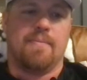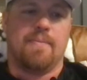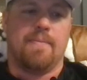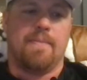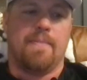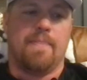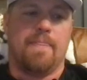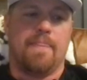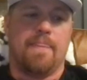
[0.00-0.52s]

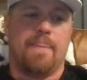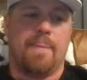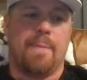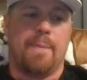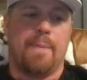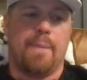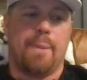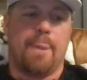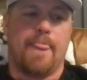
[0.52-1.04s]

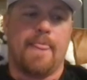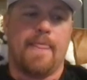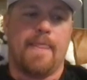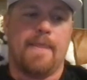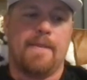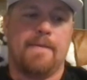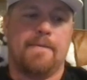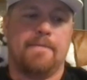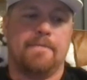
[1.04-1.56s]

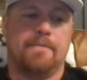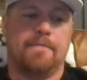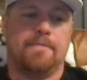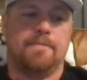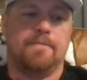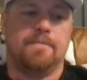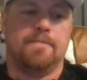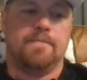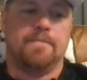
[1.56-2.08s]

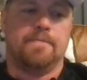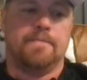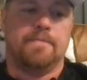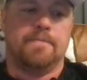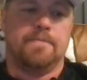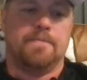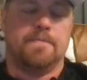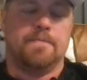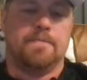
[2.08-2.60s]

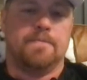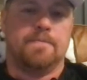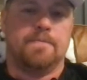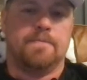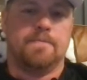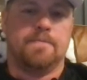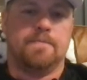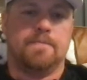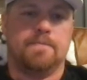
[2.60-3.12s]

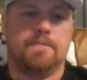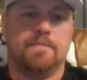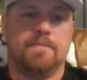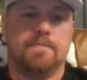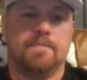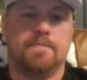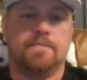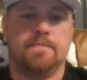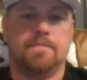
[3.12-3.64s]

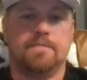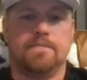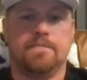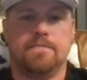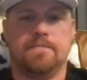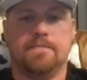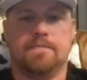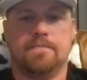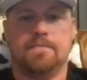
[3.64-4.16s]

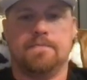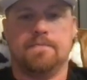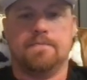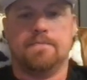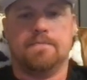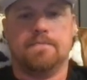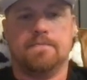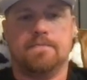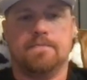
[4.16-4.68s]

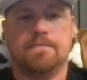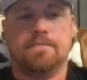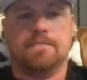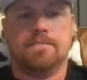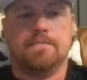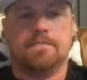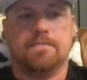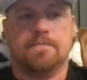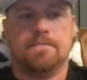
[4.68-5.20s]

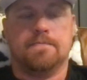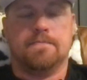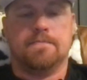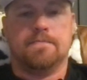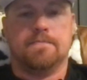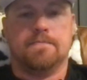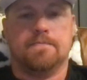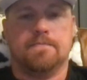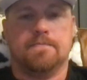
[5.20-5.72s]

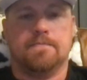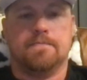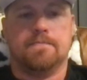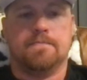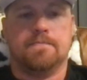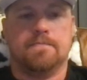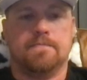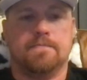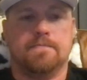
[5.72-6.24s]

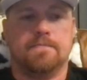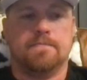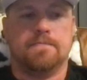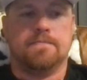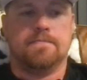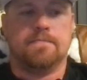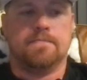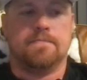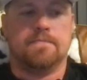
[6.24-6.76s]

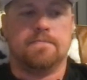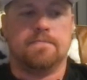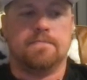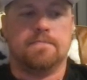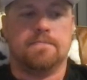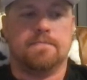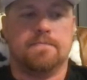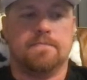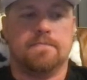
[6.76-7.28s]

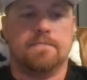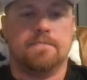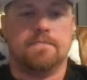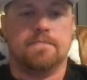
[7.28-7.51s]
(silent)